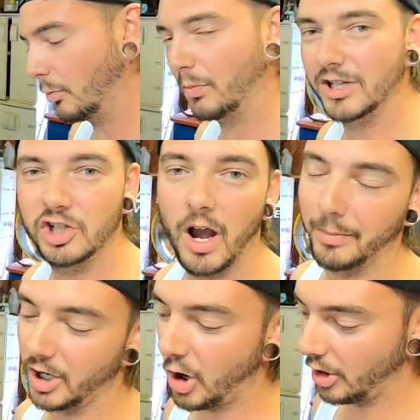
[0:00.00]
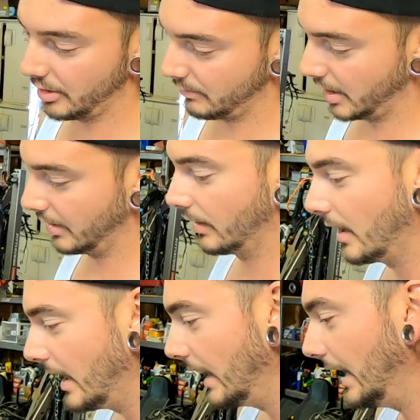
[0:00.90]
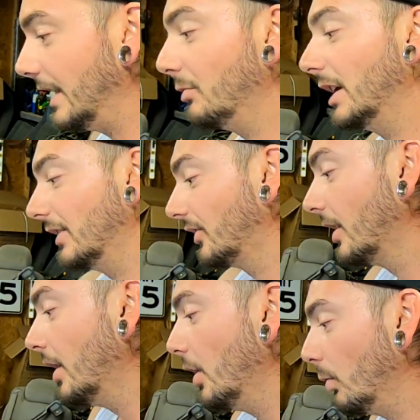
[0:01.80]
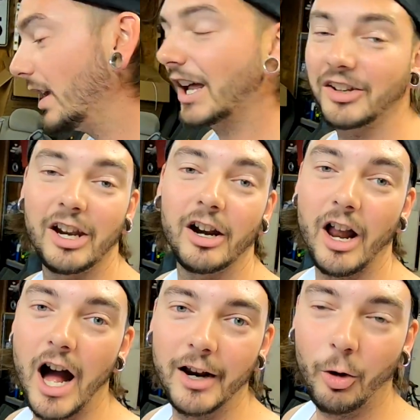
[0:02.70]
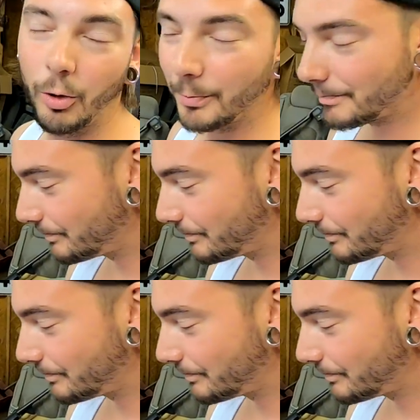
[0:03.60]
and we'll be chopping hard. But anyways, we got to hear it idle.